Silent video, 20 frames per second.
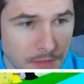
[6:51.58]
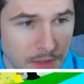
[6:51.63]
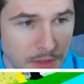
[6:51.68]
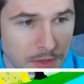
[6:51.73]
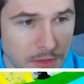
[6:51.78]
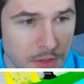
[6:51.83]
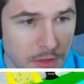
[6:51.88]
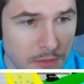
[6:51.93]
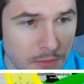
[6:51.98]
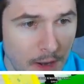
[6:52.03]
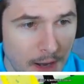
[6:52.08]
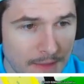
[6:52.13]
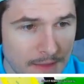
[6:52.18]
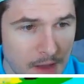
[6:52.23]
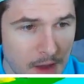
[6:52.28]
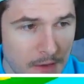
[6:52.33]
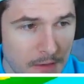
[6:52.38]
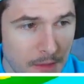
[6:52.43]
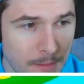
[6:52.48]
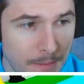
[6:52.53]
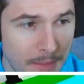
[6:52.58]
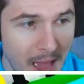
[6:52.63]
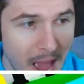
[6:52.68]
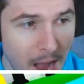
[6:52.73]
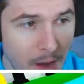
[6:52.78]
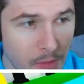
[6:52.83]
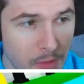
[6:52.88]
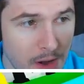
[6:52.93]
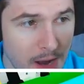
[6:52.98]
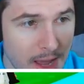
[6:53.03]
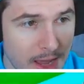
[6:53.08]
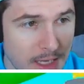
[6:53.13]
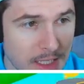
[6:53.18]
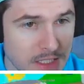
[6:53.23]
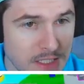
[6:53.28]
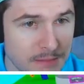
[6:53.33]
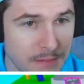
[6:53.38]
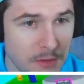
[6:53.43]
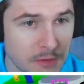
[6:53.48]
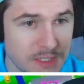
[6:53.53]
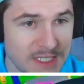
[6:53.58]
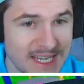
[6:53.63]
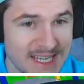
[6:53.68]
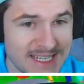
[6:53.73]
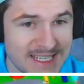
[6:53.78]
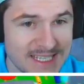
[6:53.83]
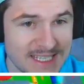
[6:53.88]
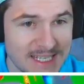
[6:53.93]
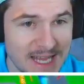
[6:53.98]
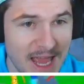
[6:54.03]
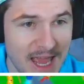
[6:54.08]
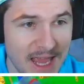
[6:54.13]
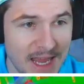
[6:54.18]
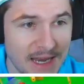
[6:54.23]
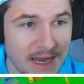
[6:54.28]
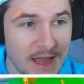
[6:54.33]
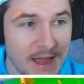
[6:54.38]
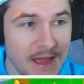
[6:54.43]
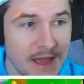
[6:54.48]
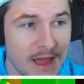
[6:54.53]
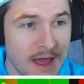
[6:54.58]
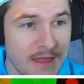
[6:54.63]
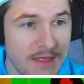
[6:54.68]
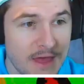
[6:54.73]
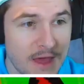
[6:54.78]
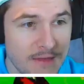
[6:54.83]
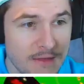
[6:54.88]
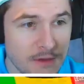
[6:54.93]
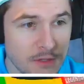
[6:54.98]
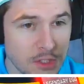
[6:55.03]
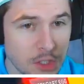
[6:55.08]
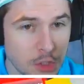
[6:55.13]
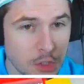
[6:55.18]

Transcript: Two right there. The power egg is the most insane. Then there's a